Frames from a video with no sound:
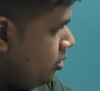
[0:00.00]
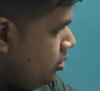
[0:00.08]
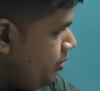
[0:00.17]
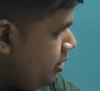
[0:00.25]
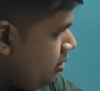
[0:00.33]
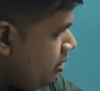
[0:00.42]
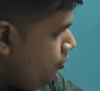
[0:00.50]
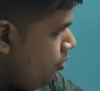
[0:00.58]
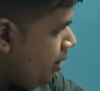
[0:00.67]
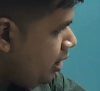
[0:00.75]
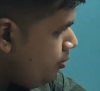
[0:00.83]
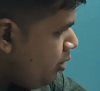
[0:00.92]
So means if
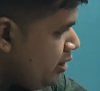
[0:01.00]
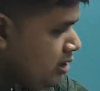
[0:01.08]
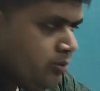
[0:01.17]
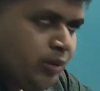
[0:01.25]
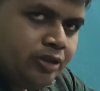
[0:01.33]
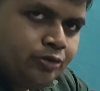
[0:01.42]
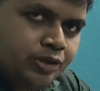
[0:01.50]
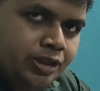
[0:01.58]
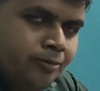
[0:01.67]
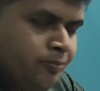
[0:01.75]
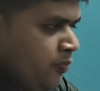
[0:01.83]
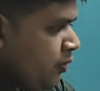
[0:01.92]
we multiply this by
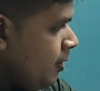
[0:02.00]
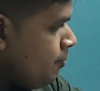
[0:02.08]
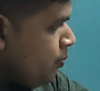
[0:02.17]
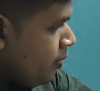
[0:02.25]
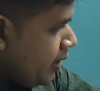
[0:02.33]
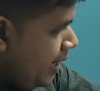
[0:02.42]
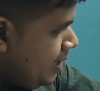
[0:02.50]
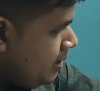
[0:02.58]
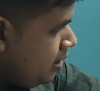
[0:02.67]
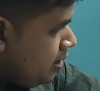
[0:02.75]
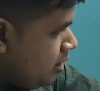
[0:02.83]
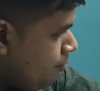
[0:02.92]
3
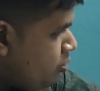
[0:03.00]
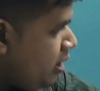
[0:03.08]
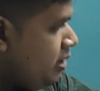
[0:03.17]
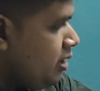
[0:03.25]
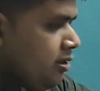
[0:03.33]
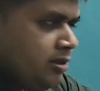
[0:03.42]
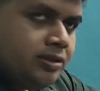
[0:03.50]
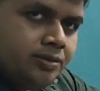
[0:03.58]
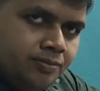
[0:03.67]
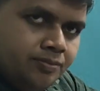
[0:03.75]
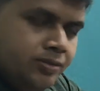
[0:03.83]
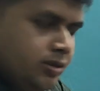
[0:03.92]
and subtract it,
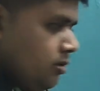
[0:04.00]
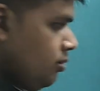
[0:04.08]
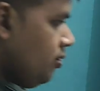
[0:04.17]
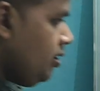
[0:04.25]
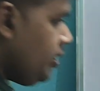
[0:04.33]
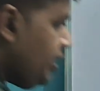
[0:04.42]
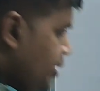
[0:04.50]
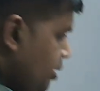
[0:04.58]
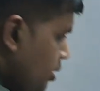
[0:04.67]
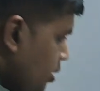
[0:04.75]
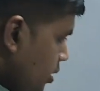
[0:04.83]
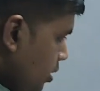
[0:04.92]
we will
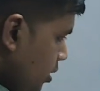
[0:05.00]
get,